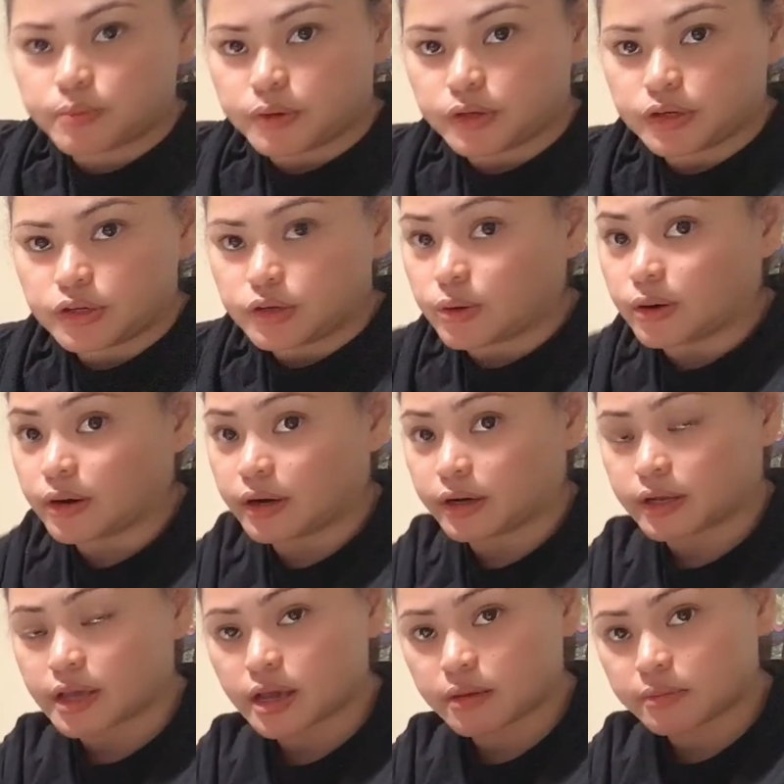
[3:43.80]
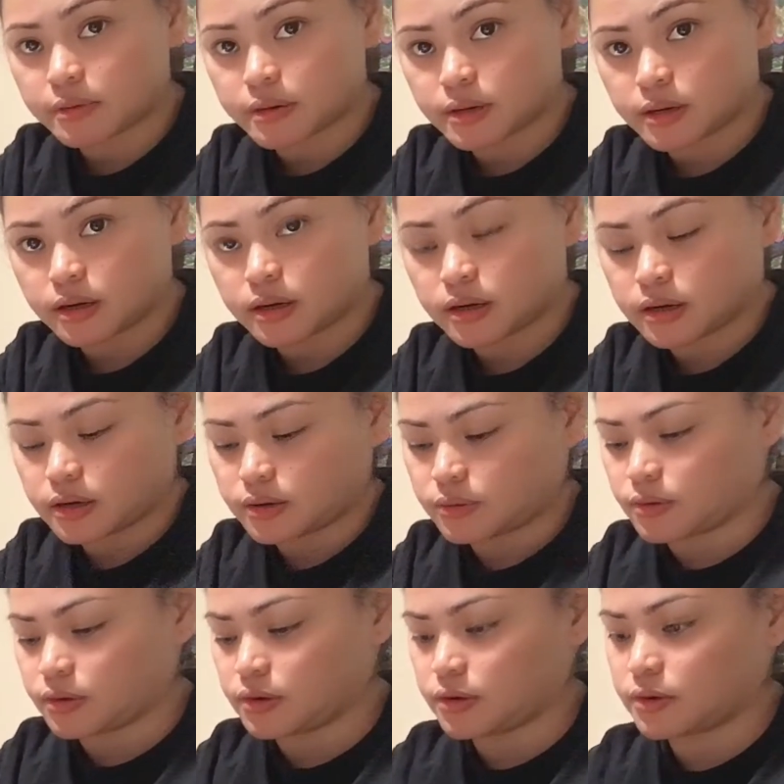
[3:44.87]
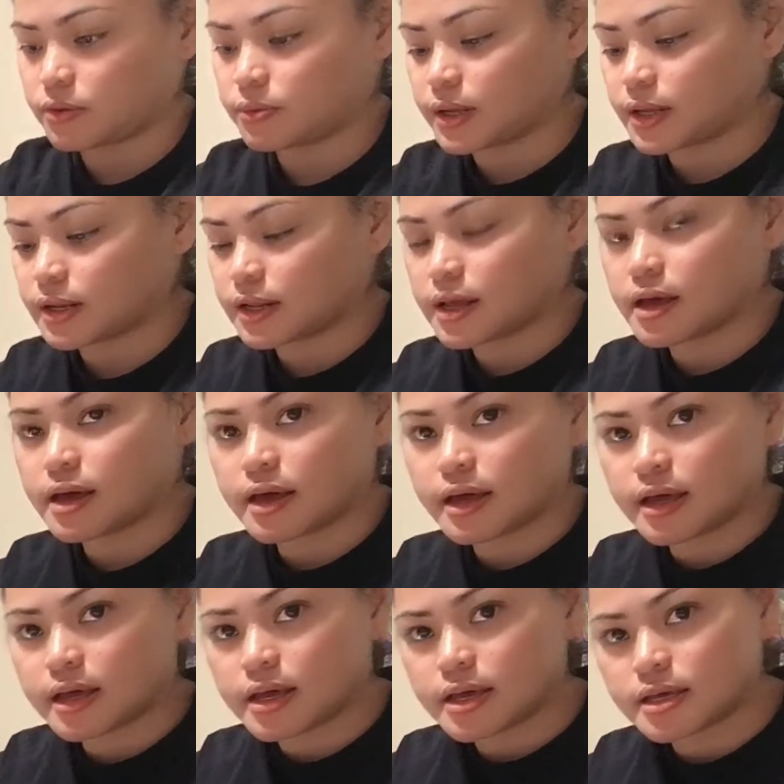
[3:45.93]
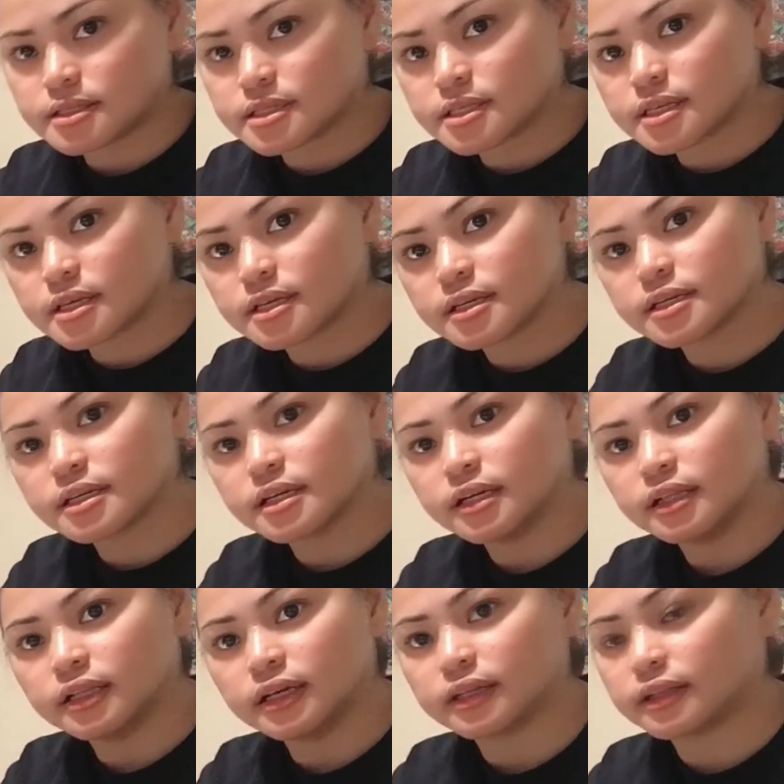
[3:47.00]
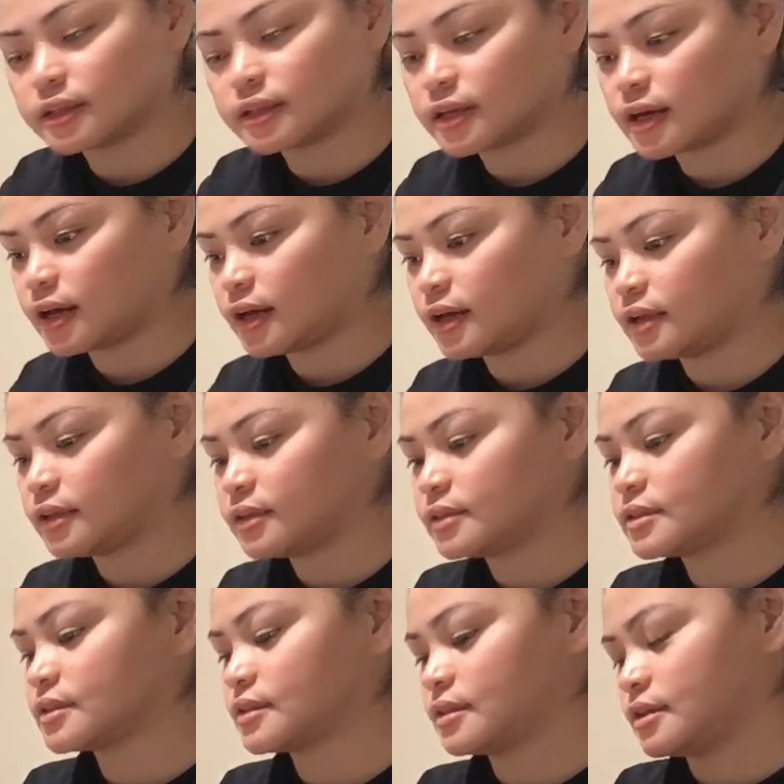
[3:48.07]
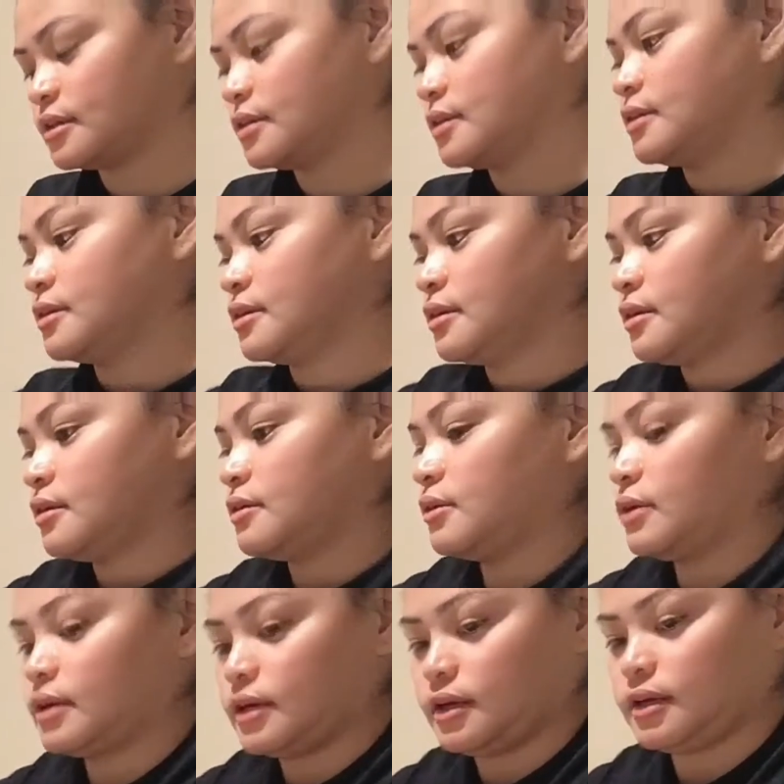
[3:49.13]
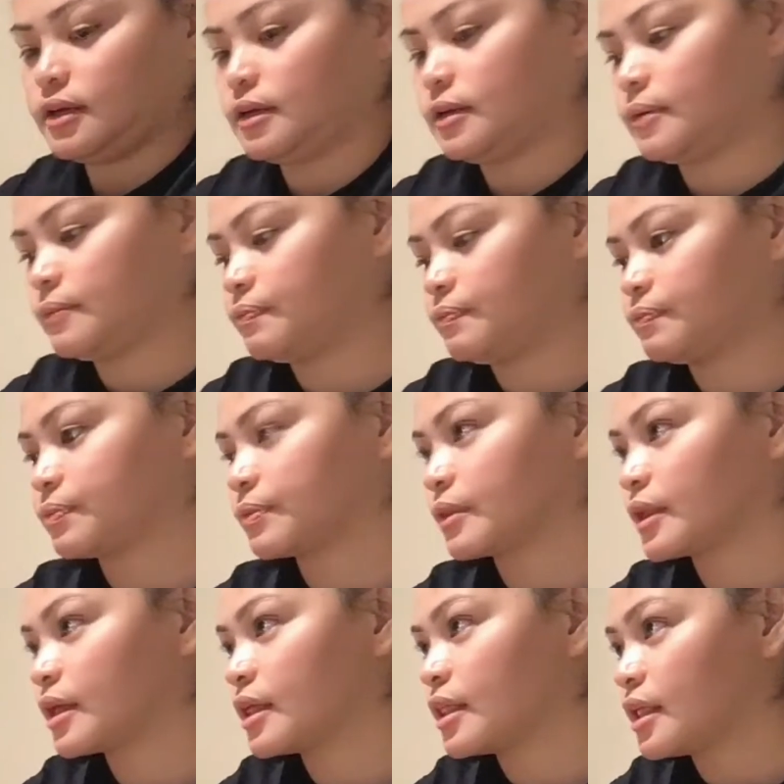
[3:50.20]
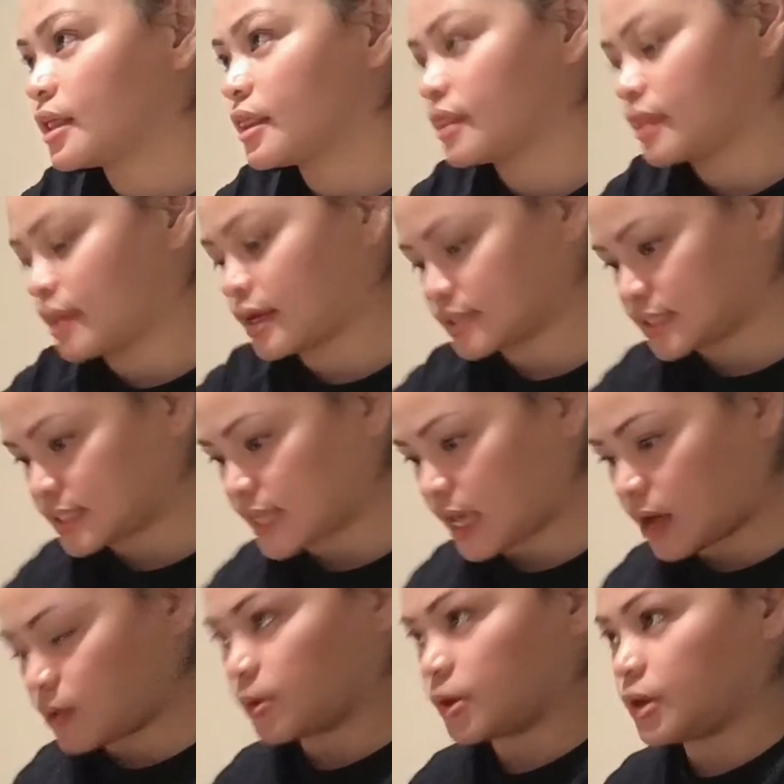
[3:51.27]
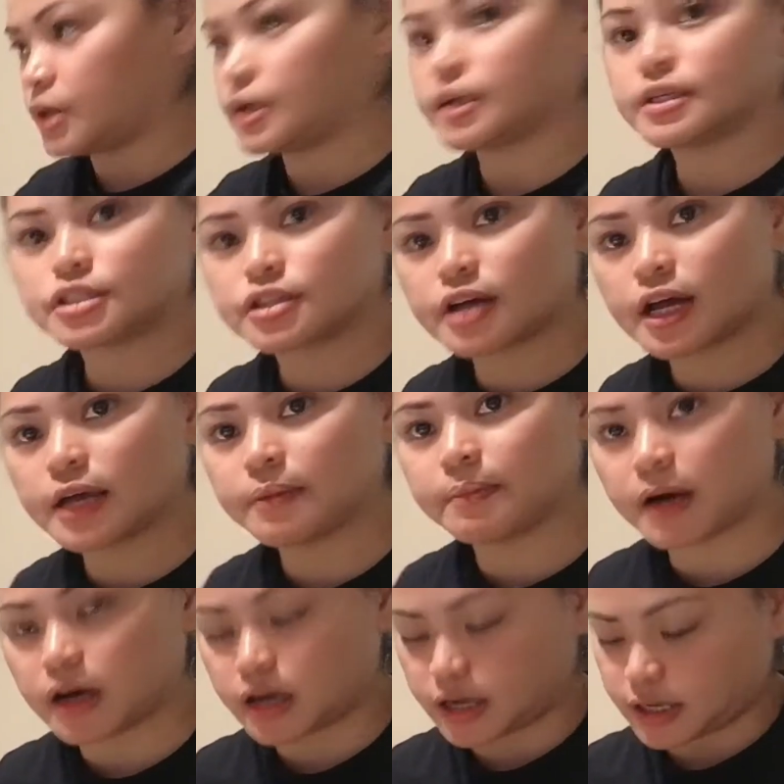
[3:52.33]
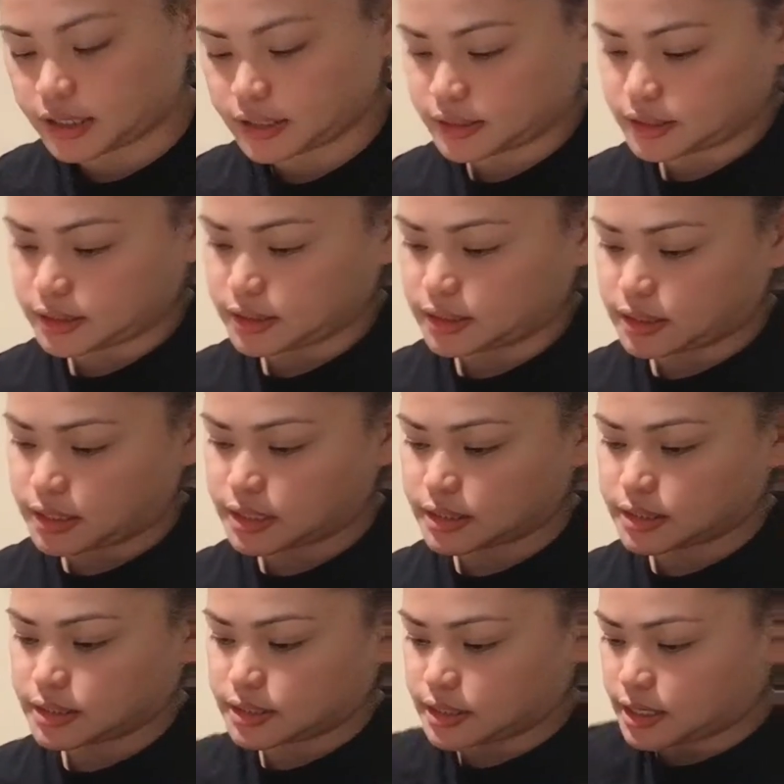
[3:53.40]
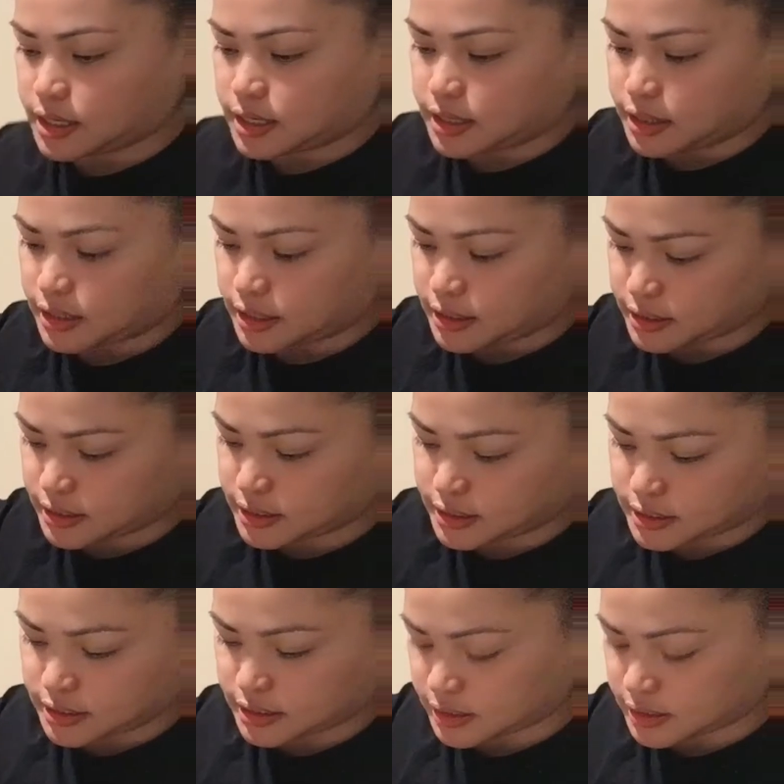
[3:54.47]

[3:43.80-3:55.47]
your camera or your ring light, like that. Okay, that's our tripod. Next is,